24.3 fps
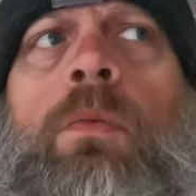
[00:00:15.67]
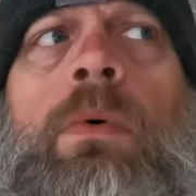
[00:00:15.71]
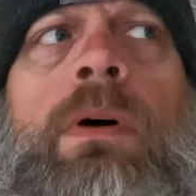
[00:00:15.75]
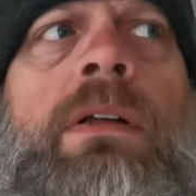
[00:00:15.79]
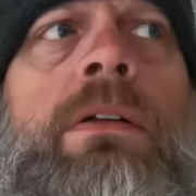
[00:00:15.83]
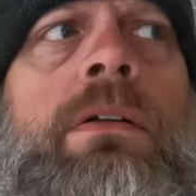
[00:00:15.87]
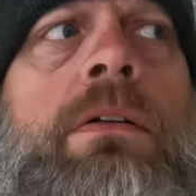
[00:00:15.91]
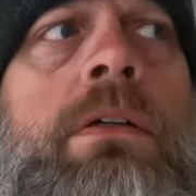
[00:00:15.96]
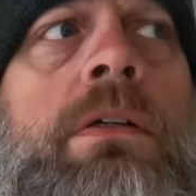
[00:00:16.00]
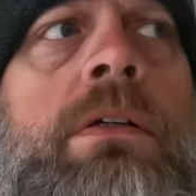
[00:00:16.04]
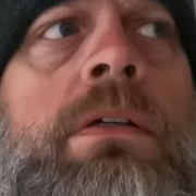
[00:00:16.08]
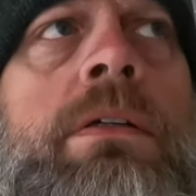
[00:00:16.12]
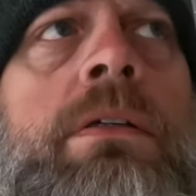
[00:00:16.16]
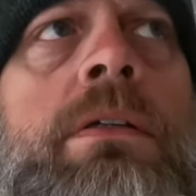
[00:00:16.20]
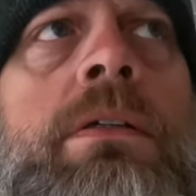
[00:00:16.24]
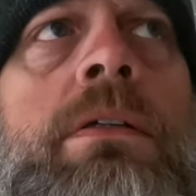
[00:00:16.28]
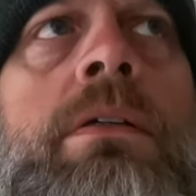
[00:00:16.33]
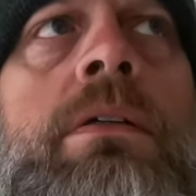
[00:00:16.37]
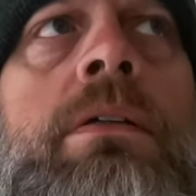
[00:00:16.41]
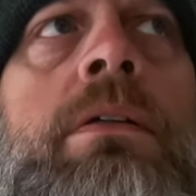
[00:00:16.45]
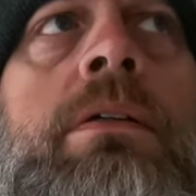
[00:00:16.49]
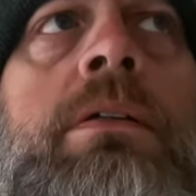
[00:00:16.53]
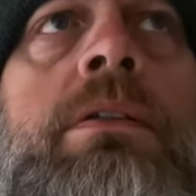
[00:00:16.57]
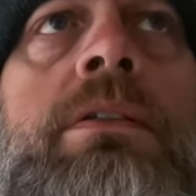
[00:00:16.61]
Well,
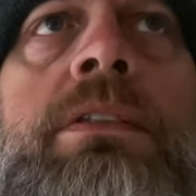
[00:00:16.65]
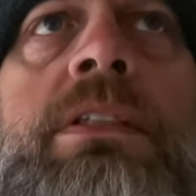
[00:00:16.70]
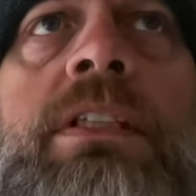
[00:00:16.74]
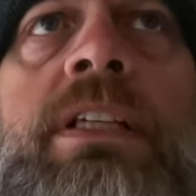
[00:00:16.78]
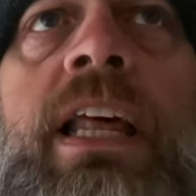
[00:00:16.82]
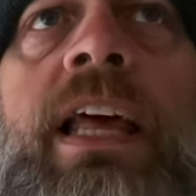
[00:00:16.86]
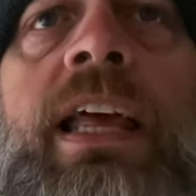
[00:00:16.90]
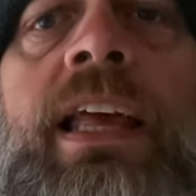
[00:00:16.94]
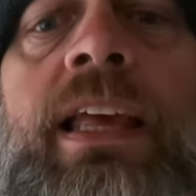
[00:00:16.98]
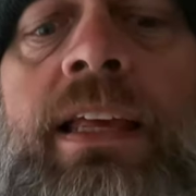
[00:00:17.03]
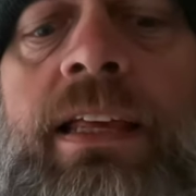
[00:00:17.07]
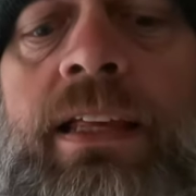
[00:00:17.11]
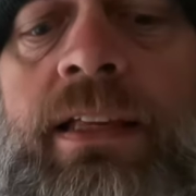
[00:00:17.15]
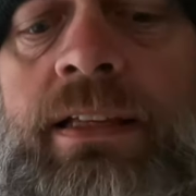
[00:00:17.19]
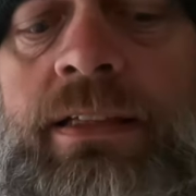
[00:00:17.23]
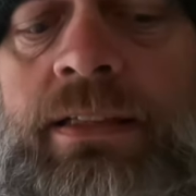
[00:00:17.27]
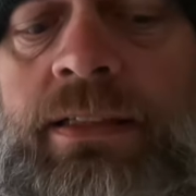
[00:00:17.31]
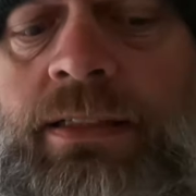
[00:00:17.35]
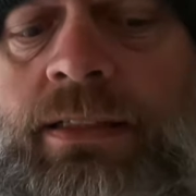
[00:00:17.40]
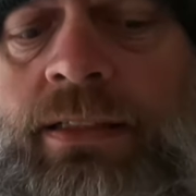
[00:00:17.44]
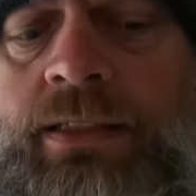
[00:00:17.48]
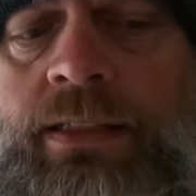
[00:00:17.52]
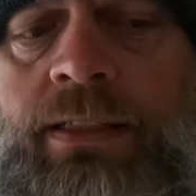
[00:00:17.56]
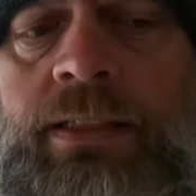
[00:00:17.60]
today
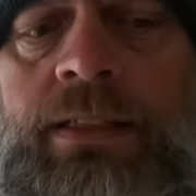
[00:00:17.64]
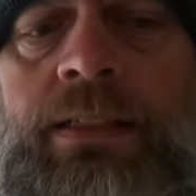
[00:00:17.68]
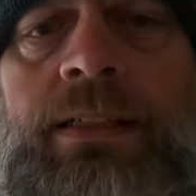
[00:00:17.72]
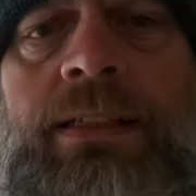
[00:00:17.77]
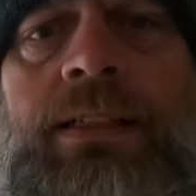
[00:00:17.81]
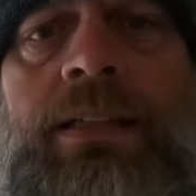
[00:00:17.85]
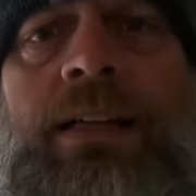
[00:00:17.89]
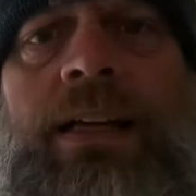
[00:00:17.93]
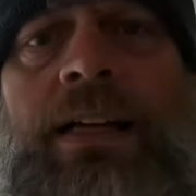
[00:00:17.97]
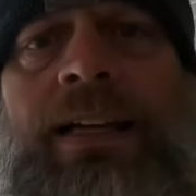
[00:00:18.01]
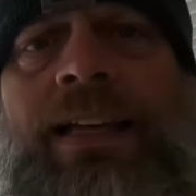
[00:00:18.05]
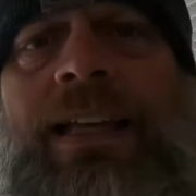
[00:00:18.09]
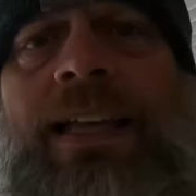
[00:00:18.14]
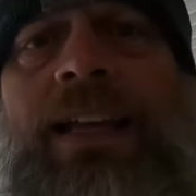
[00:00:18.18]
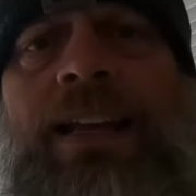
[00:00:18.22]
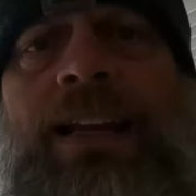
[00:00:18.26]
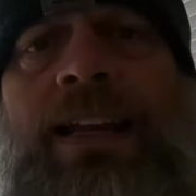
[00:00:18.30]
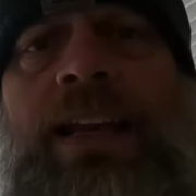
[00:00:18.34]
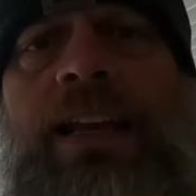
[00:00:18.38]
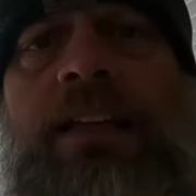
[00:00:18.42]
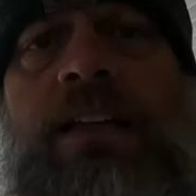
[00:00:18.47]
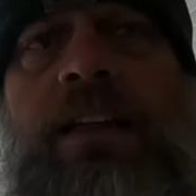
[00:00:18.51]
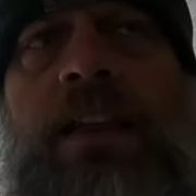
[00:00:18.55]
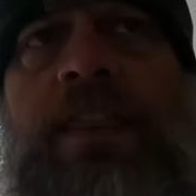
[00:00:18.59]
I kind
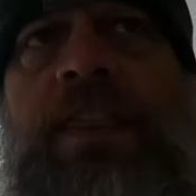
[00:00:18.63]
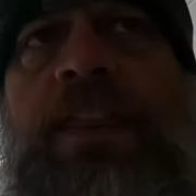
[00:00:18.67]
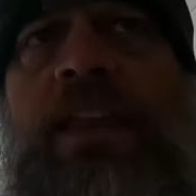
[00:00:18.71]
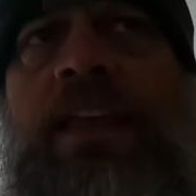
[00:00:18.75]
of got to